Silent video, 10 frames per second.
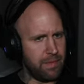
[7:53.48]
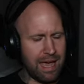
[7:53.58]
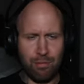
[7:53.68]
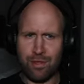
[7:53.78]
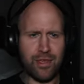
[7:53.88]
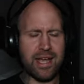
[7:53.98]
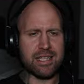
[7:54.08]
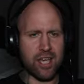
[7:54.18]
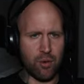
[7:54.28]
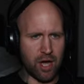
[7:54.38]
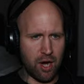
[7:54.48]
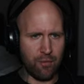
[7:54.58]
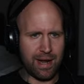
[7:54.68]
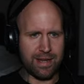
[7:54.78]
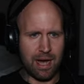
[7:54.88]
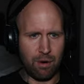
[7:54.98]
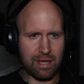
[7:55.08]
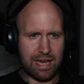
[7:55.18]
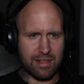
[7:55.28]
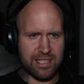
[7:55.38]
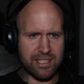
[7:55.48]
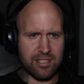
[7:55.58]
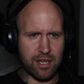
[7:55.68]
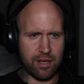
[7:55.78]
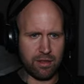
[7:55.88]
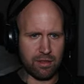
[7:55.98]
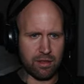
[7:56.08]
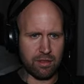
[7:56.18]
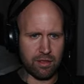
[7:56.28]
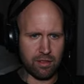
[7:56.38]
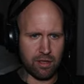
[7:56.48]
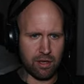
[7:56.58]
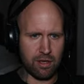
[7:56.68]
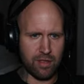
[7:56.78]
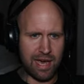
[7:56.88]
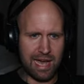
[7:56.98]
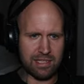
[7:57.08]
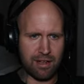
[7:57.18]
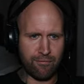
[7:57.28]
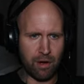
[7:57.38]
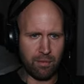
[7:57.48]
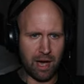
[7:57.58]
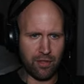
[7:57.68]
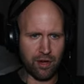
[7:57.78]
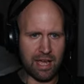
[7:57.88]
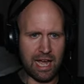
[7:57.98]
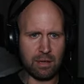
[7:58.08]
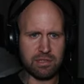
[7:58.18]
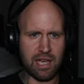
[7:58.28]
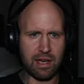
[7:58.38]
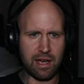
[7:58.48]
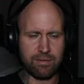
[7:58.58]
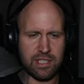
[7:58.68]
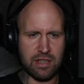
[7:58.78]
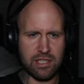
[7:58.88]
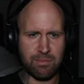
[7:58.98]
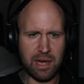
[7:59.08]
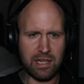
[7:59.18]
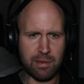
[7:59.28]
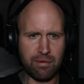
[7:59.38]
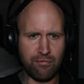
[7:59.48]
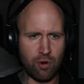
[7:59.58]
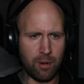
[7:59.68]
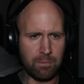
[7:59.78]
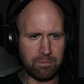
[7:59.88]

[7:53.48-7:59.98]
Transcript: Everything is going on right now. Okay, this is the the, the, the asset from other games. I, I've seen this painting before.